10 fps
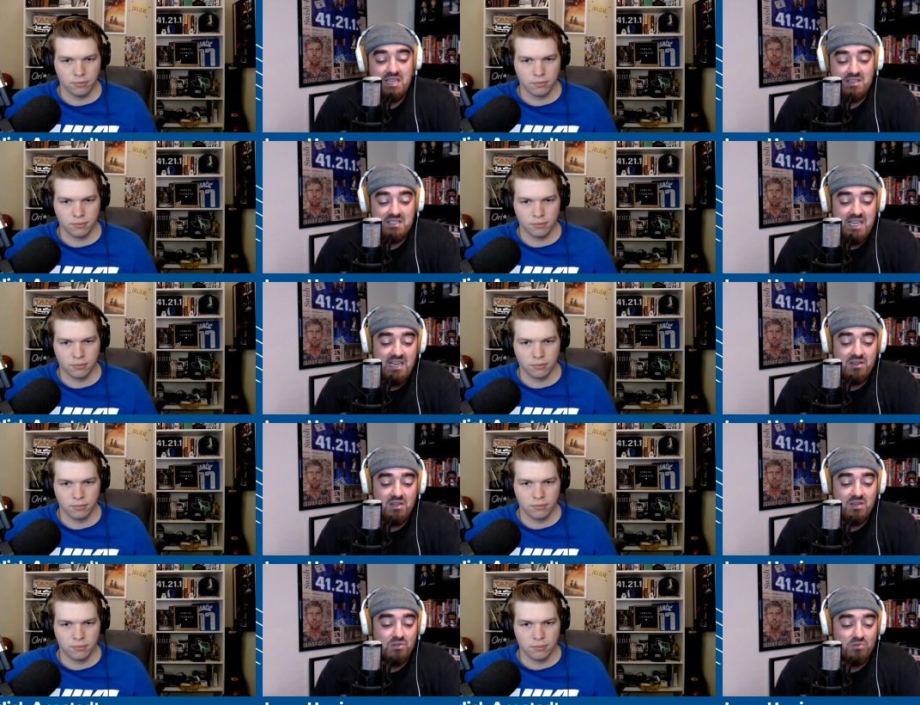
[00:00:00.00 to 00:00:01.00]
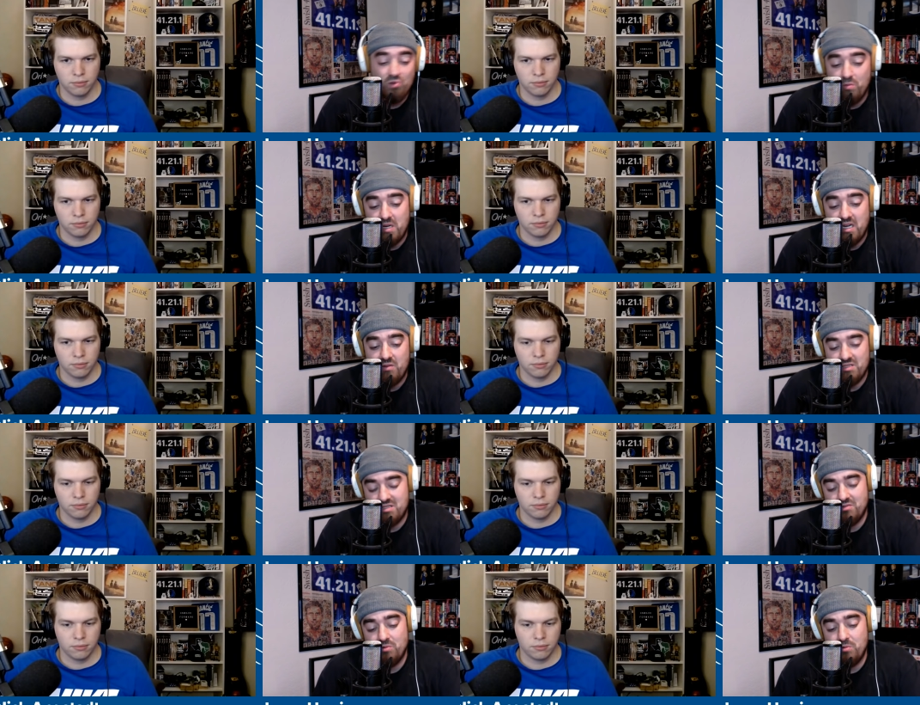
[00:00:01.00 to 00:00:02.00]
Speaker 1: sitting there saying uh, Garuba,
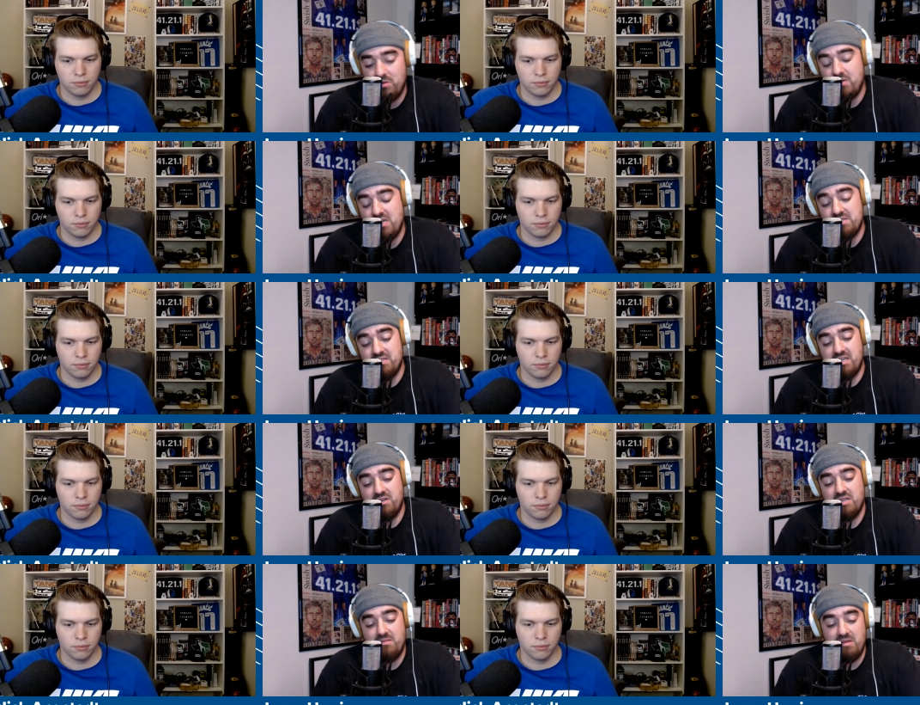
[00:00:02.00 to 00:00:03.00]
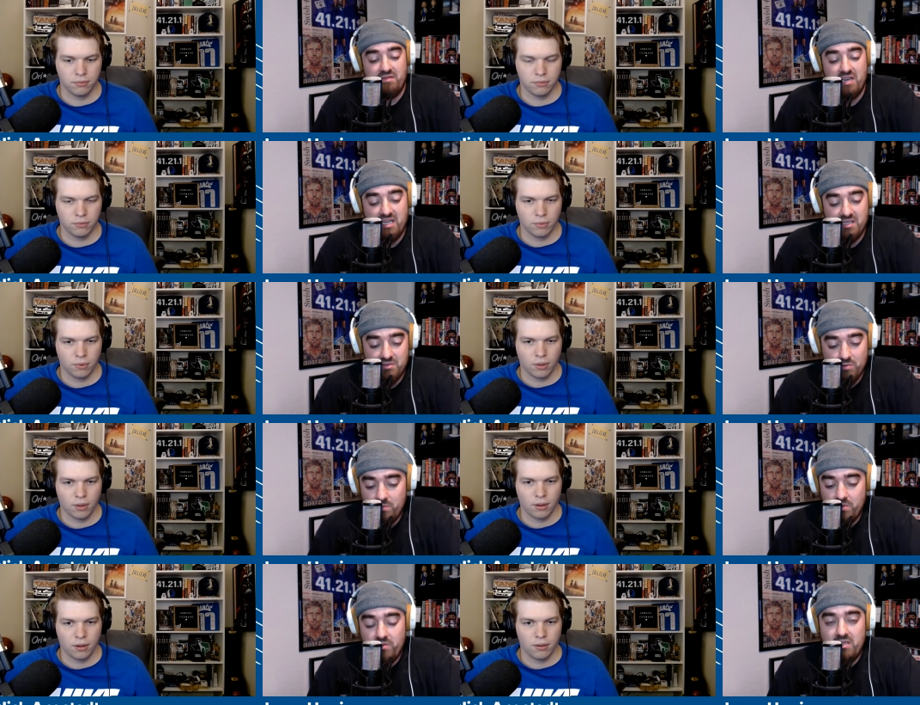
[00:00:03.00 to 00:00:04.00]
which Garuba and Montrezl Harrell, that'd be funny because
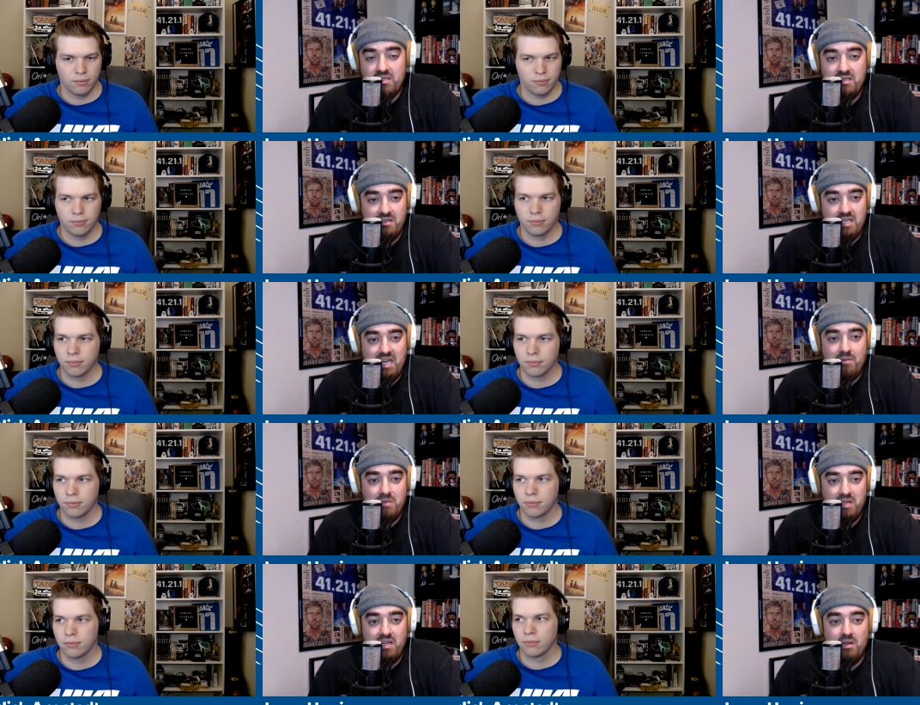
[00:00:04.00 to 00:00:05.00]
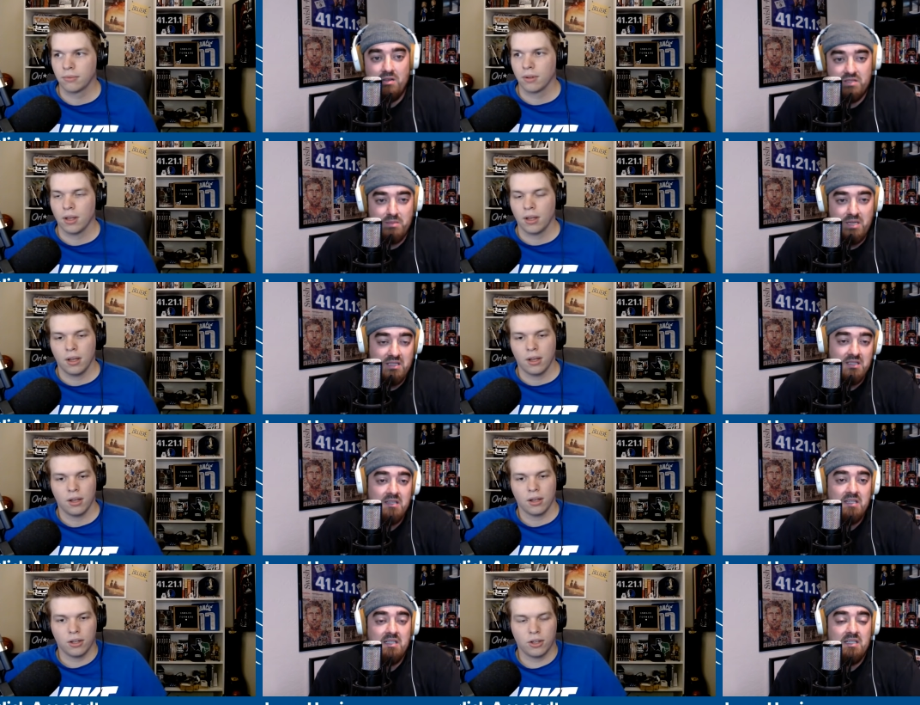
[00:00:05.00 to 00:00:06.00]
Garuba would outplay all of his minutes.
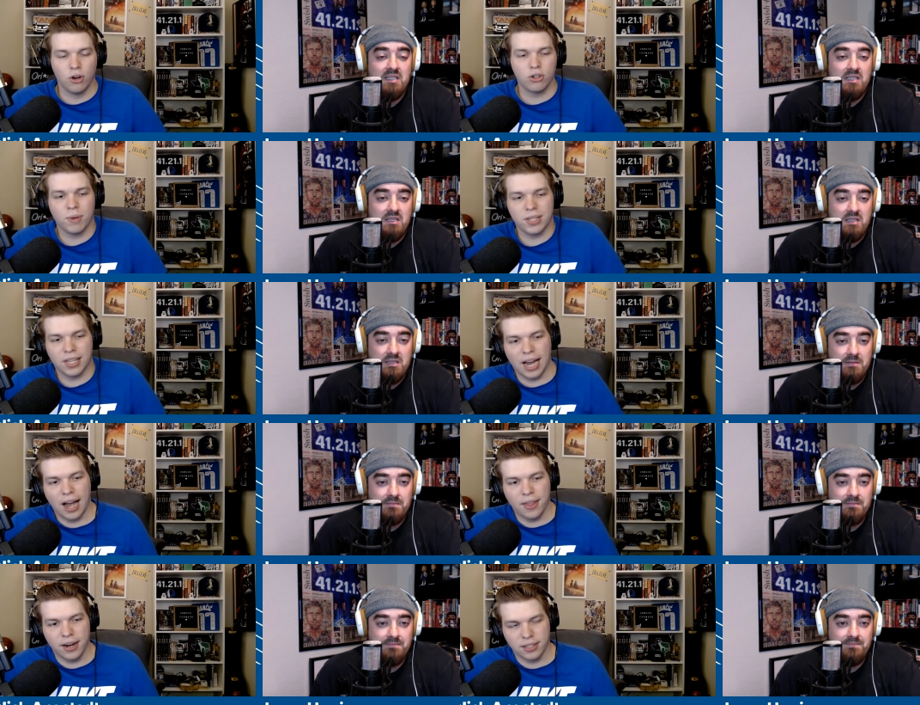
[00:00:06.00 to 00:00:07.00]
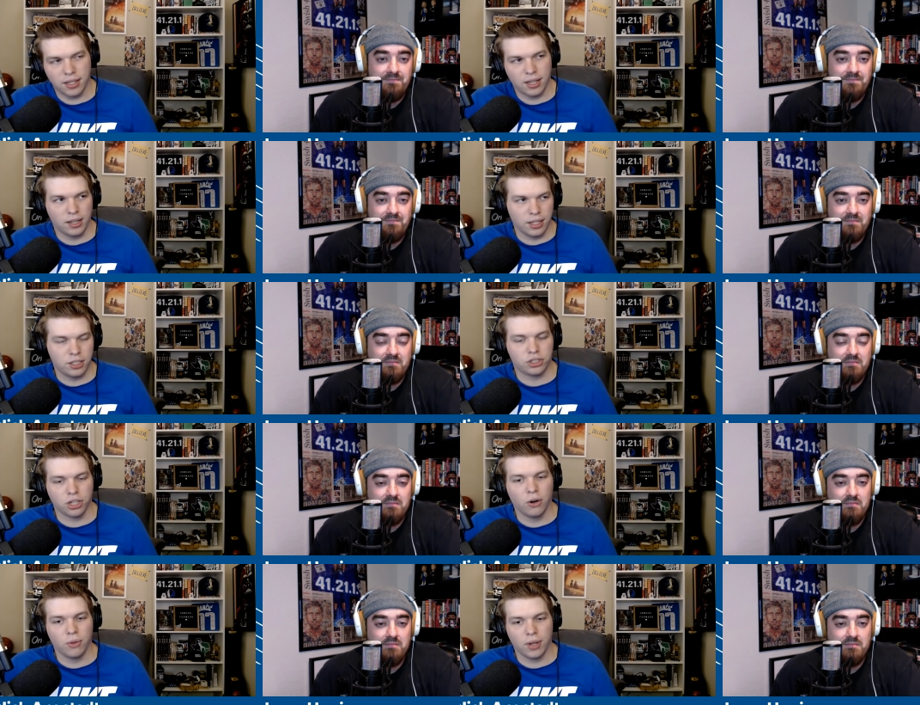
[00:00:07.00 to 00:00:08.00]
Speaker 2: Kuzma's a guy that has at least
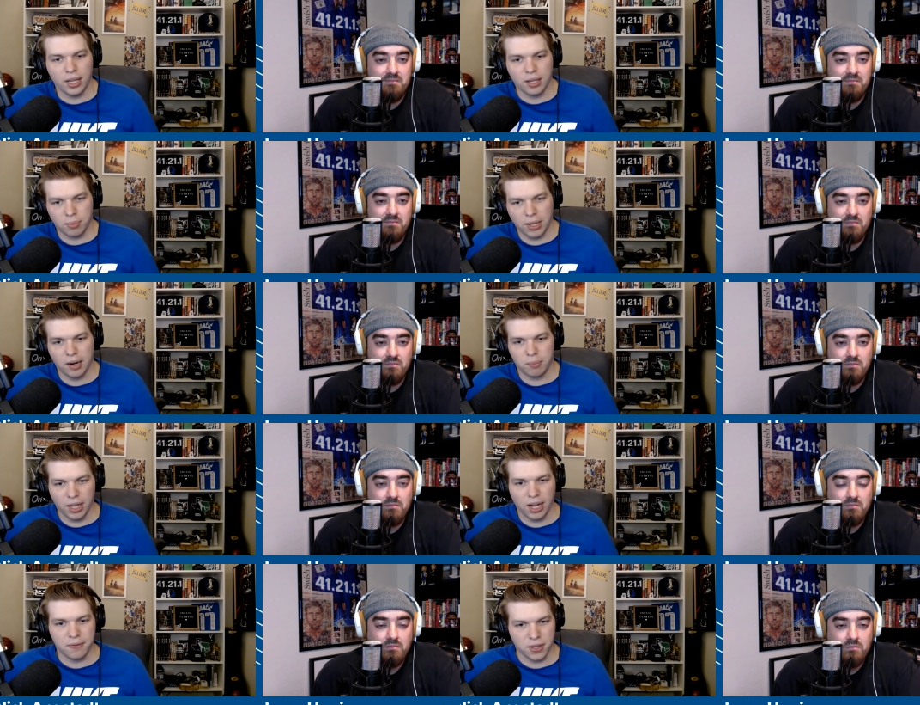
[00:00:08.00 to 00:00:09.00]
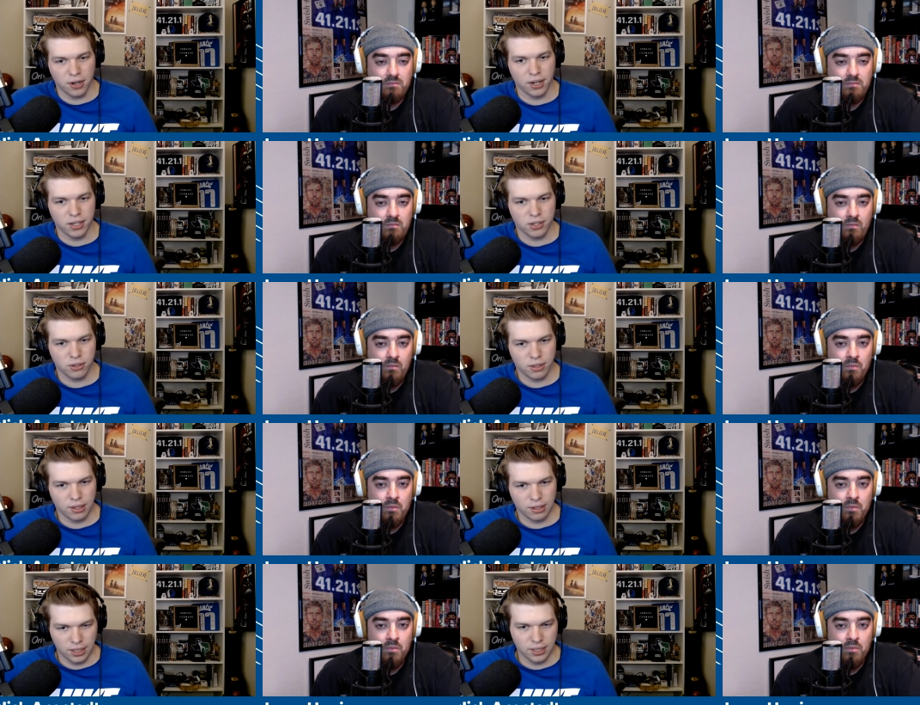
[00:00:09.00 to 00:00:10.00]
shown that he can play in a playoff series.
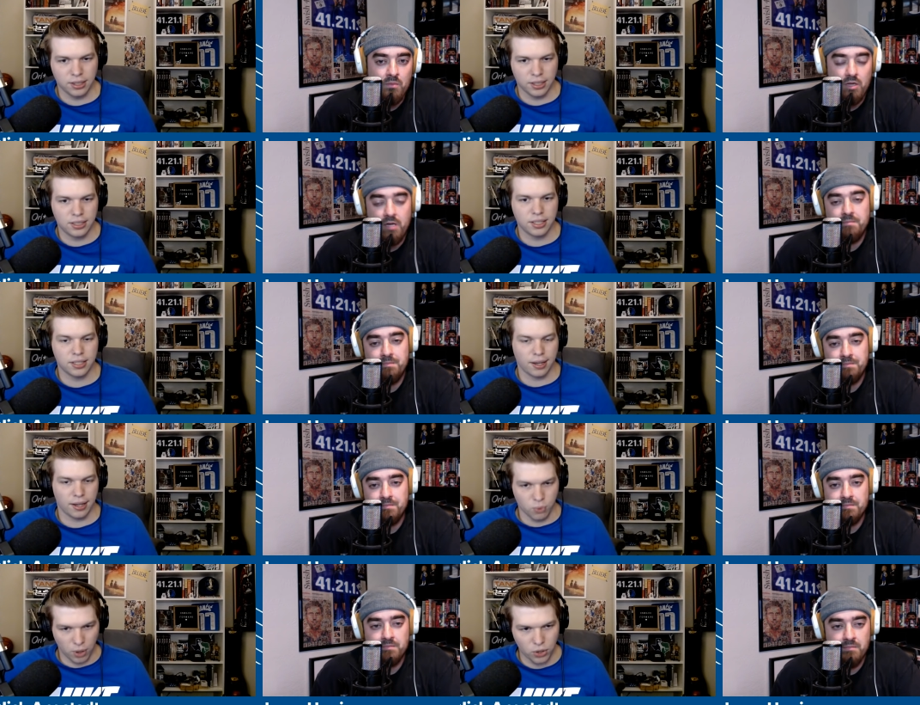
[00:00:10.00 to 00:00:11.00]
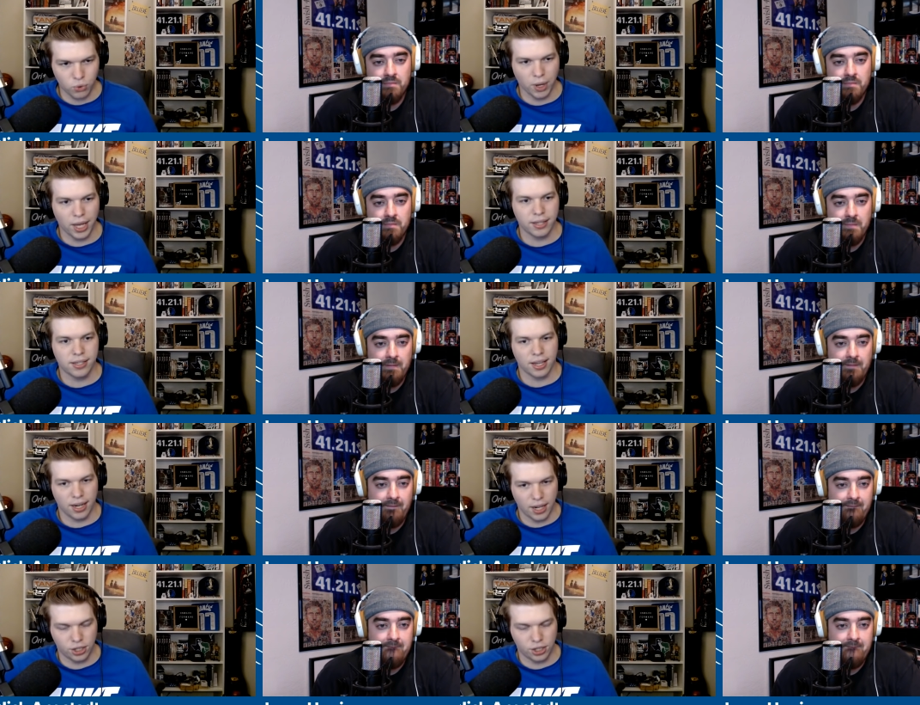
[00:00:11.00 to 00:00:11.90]
At least he's yeah. like he's one of those wings. He can hit a